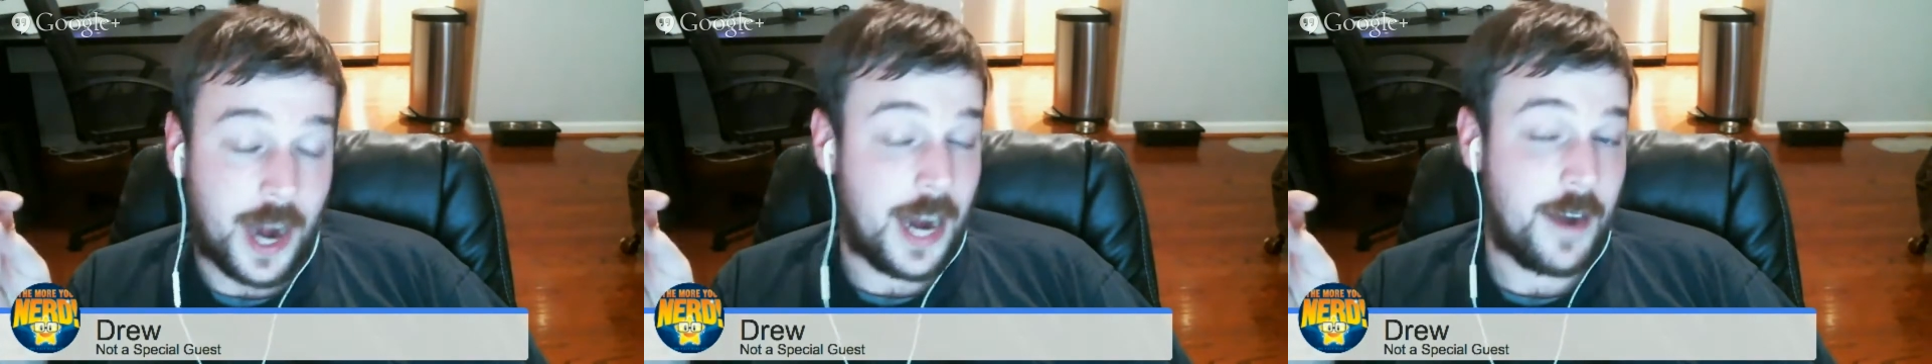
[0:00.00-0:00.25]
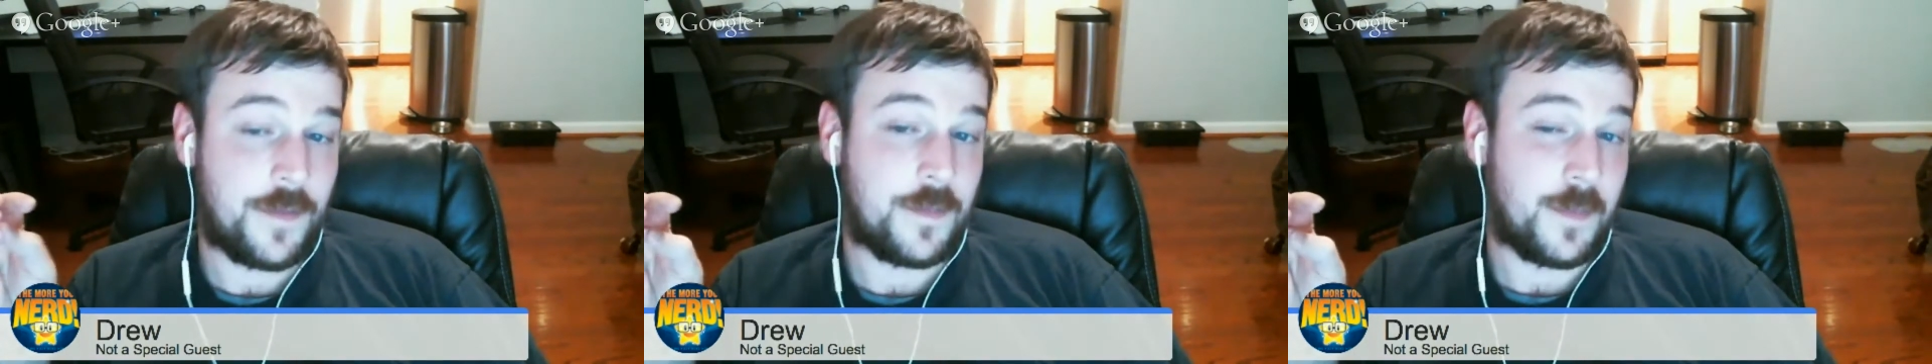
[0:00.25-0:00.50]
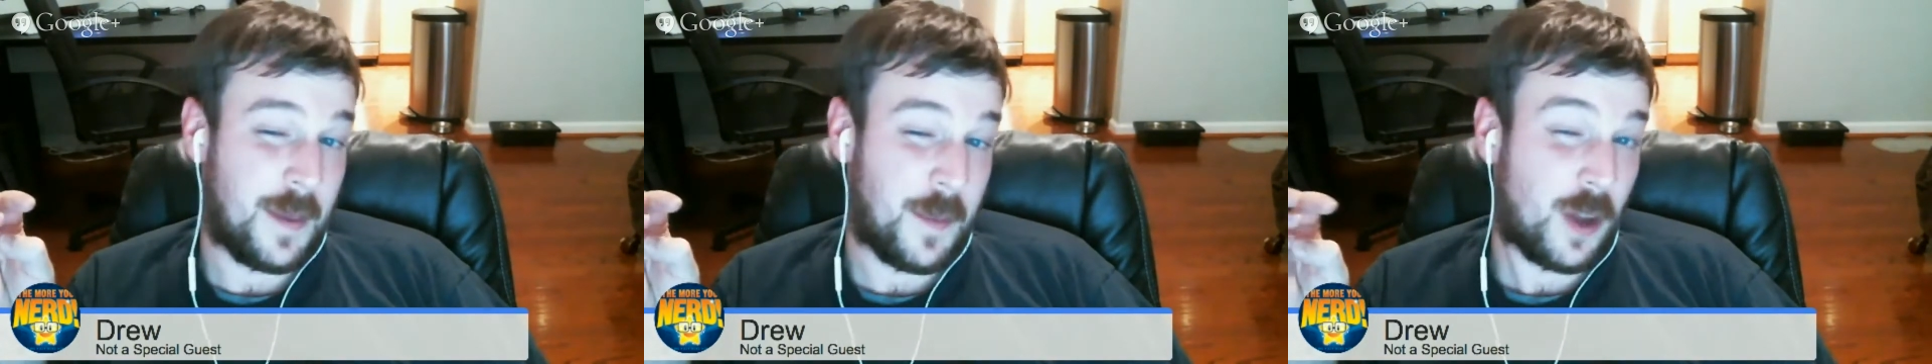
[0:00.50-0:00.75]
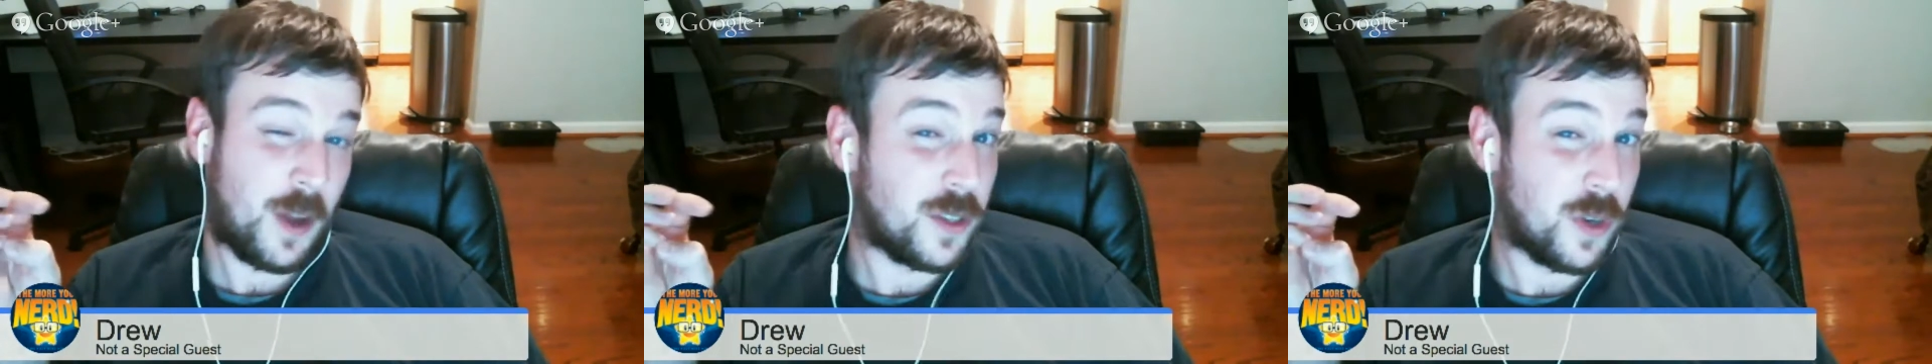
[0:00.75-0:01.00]
and I
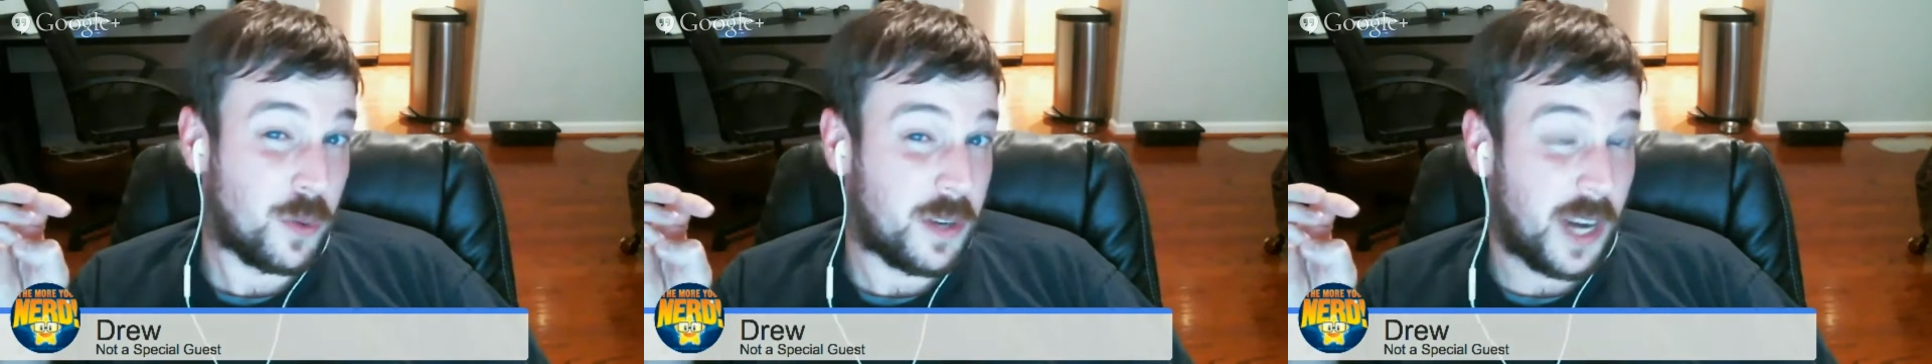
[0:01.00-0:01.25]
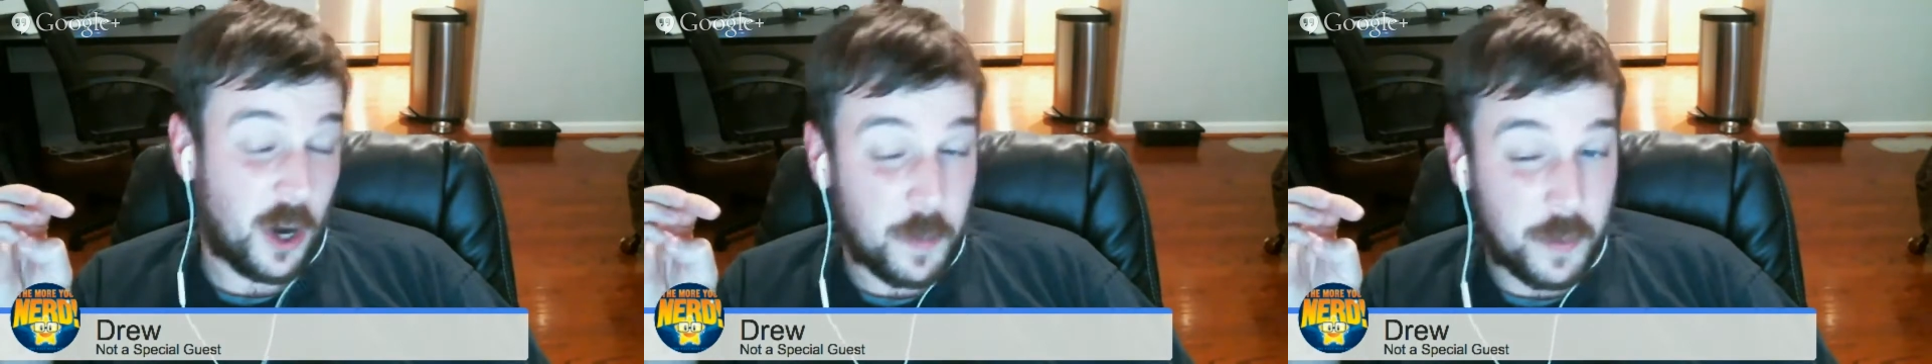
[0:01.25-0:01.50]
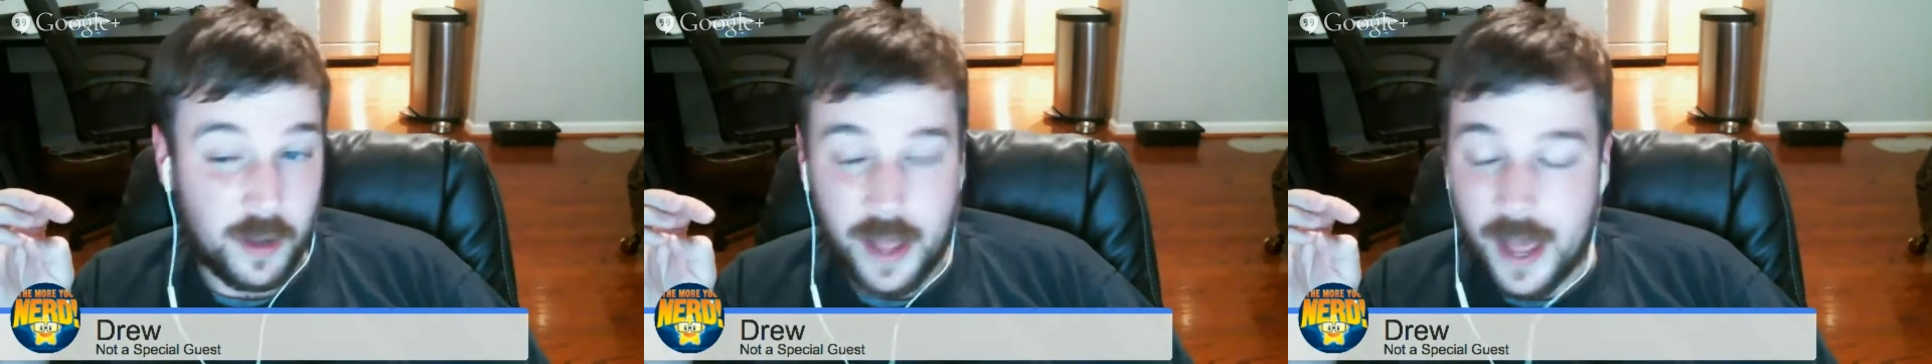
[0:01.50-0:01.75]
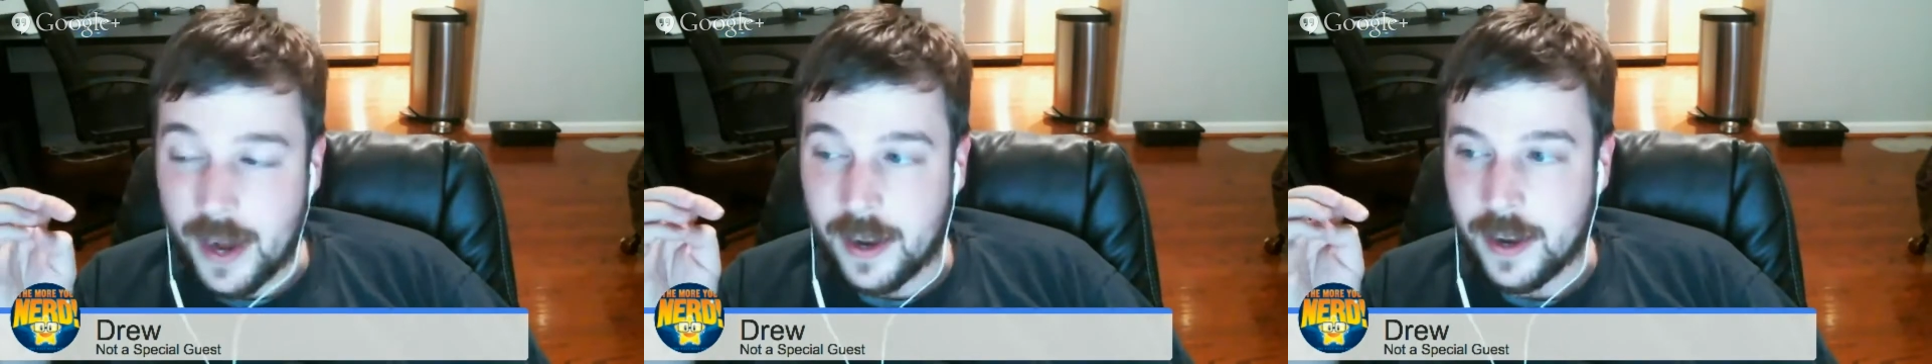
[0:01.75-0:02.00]
am also terrible
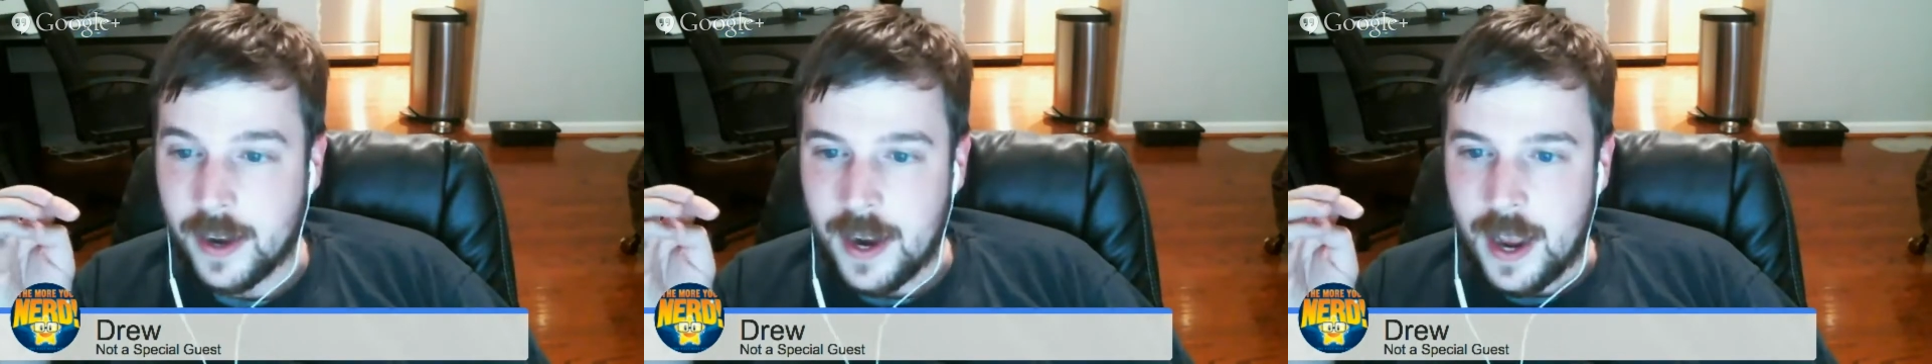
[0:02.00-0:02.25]
at it.